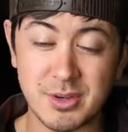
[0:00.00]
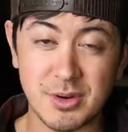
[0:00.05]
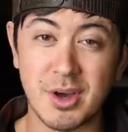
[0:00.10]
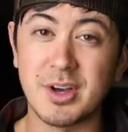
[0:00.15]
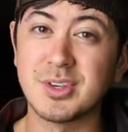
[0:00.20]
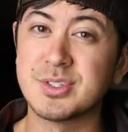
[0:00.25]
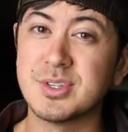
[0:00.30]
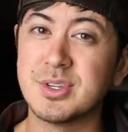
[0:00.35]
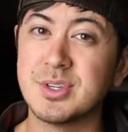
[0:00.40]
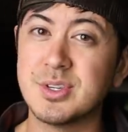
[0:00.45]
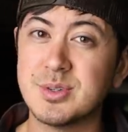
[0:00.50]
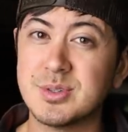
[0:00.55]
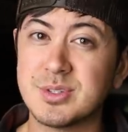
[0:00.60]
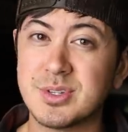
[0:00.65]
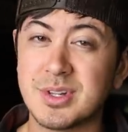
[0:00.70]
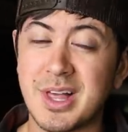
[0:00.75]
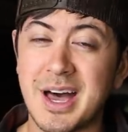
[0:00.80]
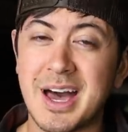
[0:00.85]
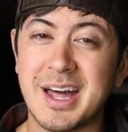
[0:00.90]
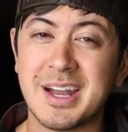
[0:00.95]
then they're also
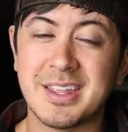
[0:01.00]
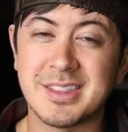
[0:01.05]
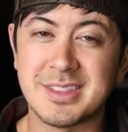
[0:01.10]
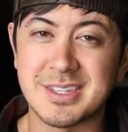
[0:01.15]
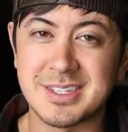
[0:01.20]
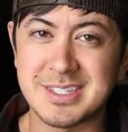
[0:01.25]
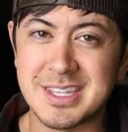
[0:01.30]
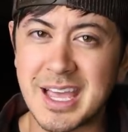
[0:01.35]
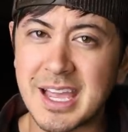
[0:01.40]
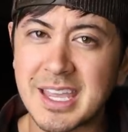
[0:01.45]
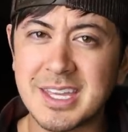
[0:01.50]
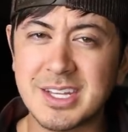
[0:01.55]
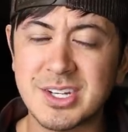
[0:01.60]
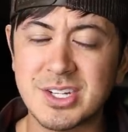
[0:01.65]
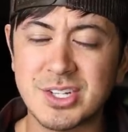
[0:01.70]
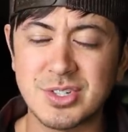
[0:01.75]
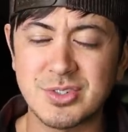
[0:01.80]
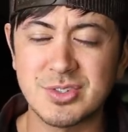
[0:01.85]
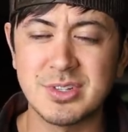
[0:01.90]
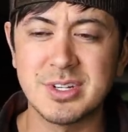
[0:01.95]
used a lot in the tech
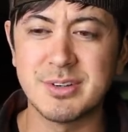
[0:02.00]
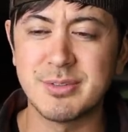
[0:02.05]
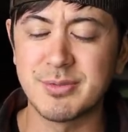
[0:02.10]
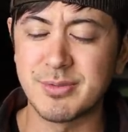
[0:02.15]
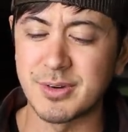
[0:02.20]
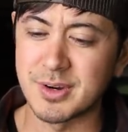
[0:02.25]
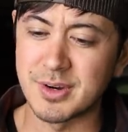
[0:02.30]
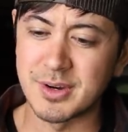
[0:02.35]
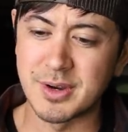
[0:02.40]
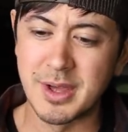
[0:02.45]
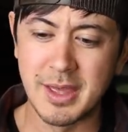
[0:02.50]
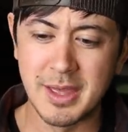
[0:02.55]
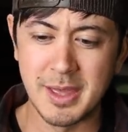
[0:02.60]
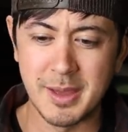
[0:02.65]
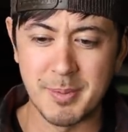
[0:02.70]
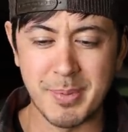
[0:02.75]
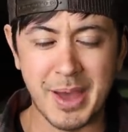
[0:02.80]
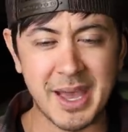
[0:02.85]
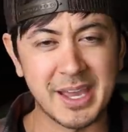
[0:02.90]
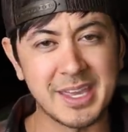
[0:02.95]
industry for
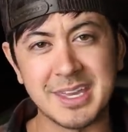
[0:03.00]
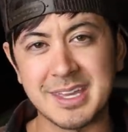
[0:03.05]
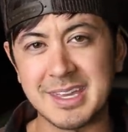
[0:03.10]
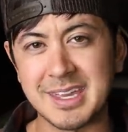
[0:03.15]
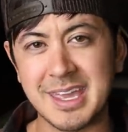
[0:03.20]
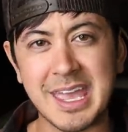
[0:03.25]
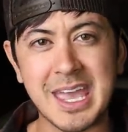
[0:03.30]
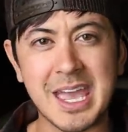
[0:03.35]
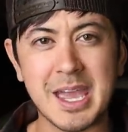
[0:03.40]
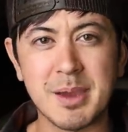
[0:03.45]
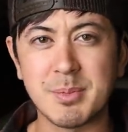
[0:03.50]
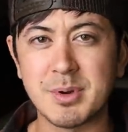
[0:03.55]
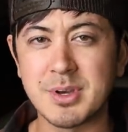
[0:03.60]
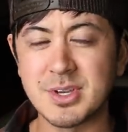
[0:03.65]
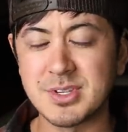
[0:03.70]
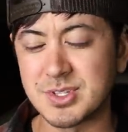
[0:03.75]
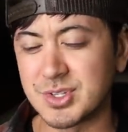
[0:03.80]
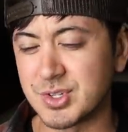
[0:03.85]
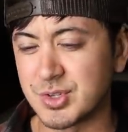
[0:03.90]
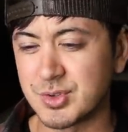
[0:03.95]
packing
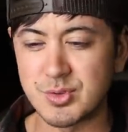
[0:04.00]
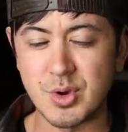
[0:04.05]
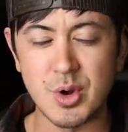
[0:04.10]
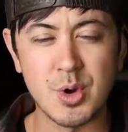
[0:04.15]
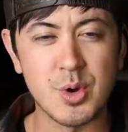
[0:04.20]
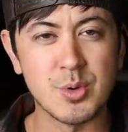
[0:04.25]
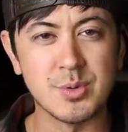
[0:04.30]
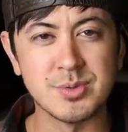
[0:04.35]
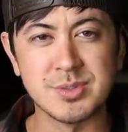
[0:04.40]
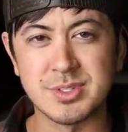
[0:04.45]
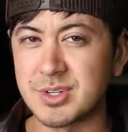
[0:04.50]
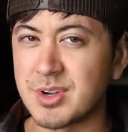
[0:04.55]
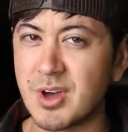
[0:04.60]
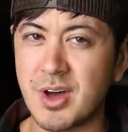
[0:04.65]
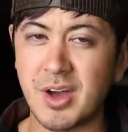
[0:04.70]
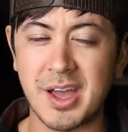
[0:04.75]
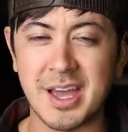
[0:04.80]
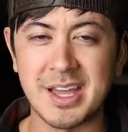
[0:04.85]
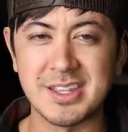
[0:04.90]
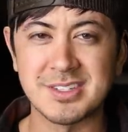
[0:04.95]
cameras and drones and
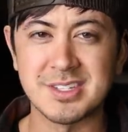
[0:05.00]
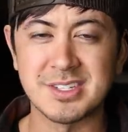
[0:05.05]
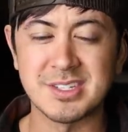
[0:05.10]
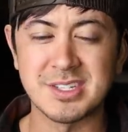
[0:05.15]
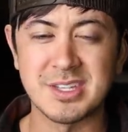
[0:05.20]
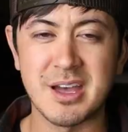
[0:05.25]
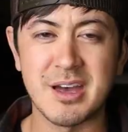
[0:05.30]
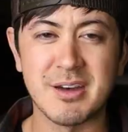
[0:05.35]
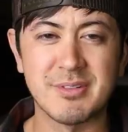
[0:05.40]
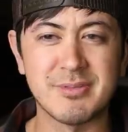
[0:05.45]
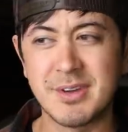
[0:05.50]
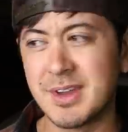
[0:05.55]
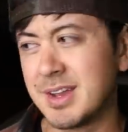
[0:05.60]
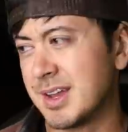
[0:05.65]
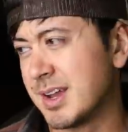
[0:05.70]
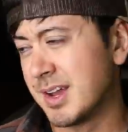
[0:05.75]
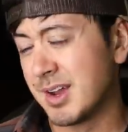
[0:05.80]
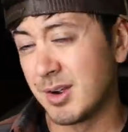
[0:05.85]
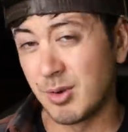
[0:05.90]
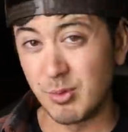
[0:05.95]
all kinds of stuff.
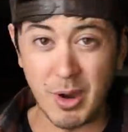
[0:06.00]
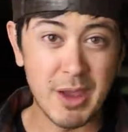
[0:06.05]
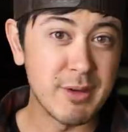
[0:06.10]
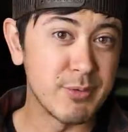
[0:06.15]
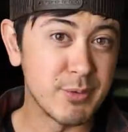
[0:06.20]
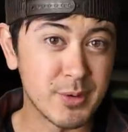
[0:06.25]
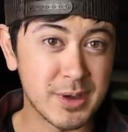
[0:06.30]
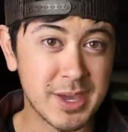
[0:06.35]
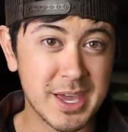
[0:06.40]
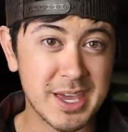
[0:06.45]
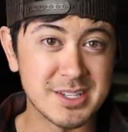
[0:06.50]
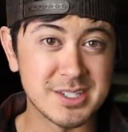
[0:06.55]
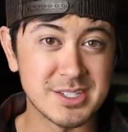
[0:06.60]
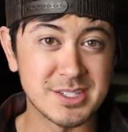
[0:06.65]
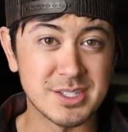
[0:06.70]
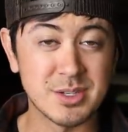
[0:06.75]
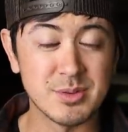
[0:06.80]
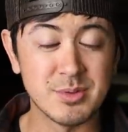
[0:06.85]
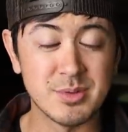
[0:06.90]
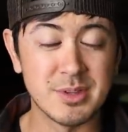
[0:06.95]
Rifle
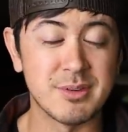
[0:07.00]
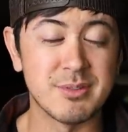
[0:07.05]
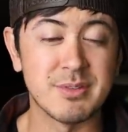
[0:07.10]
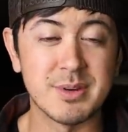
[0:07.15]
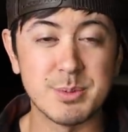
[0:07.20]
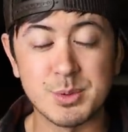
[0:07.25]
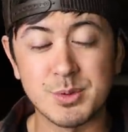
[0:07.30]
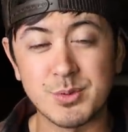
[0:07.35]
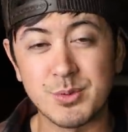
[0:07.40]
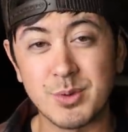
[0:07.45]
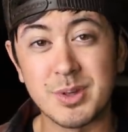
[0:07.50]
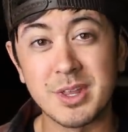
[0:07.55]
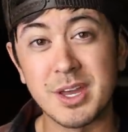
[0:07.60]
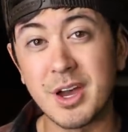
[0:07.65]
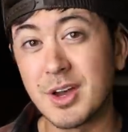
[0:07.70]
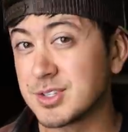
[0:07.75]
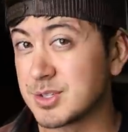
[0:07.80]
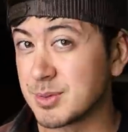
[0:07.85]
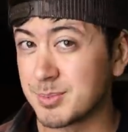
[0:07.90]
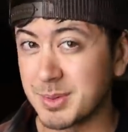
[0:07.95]
cases they're really famous for. They
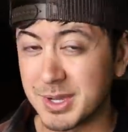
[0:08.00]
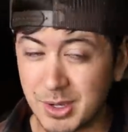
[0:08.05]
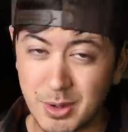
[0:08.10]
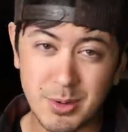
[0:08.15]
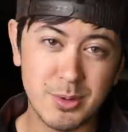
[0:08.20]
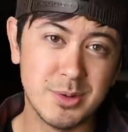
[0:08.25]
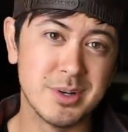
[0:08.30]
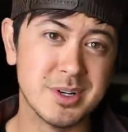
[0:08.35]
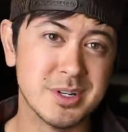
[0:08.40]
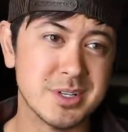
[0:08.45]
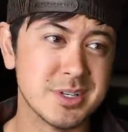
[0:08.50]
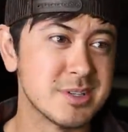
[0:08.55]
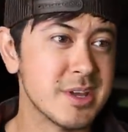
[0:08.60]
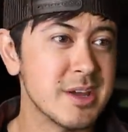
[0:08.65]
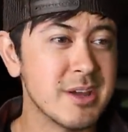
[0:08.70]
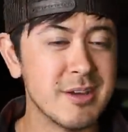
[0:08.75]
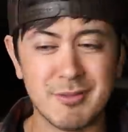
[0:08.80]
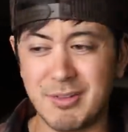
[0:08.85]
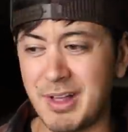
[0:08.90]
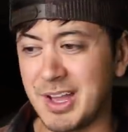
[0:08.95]
also make coolers,
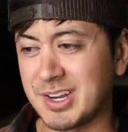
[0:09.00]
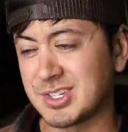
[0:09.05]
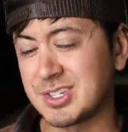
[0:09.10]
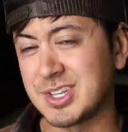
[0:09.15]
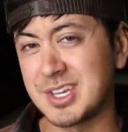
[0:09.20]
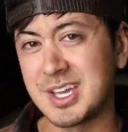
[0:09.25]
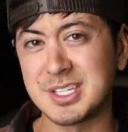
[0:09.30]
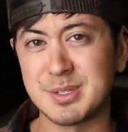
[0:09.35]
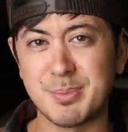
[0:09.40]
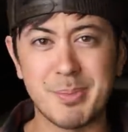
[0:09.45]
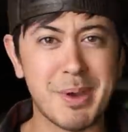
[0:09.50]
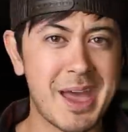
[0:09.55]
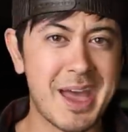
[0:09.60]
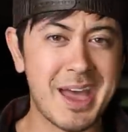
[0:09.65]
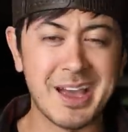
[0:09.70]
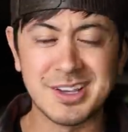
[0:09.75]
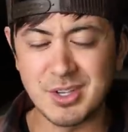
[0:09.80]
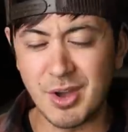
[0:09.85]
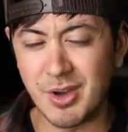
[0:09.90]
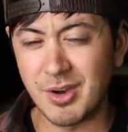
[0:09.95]
flashlights,
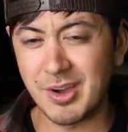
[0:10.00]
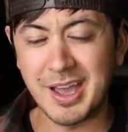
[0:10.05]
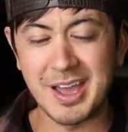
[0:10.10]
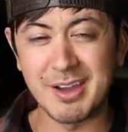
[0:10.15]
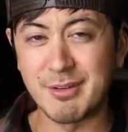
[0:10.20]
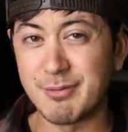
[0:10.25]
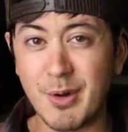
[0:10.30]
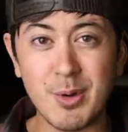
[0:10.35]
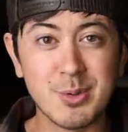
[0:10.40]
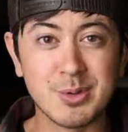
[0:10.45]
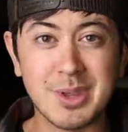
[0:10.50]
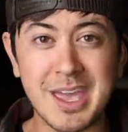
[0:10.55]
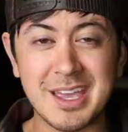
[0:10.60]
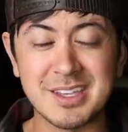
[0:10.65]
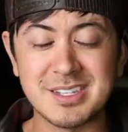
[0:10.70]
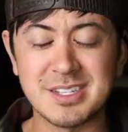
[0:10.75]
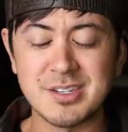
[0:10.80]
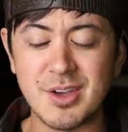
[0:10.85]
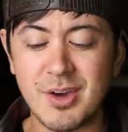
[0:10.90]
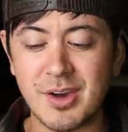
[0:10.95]
bags, all kind of phone
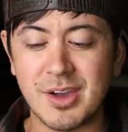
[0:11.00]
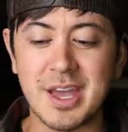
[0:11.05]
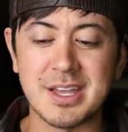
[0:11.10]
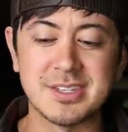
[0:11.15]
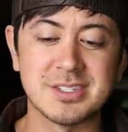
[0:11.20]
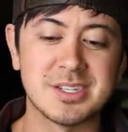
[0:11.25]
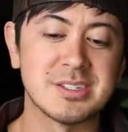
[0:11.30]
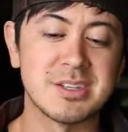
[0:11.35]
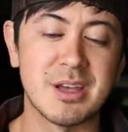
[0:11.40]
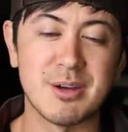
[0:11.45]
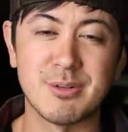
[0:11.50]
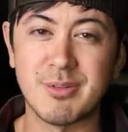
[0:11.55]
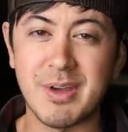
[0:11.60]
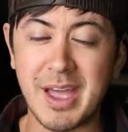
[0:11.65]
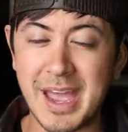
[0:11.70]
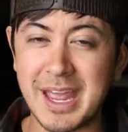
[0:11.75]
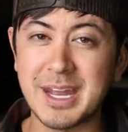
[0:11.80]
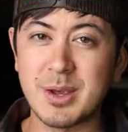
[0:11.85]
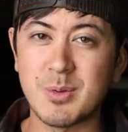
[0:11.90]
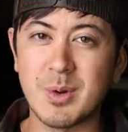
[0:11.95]
cases, all kinds of stuff.
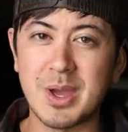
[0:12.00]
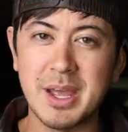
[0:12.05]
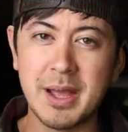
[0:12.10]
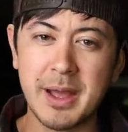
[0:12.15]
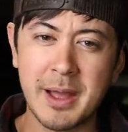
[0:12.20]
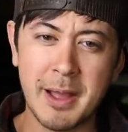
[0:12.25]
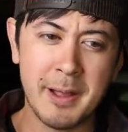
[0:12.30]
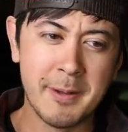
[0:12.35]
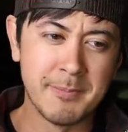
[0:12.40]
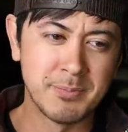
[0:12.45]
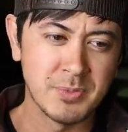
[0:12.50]
Anyway,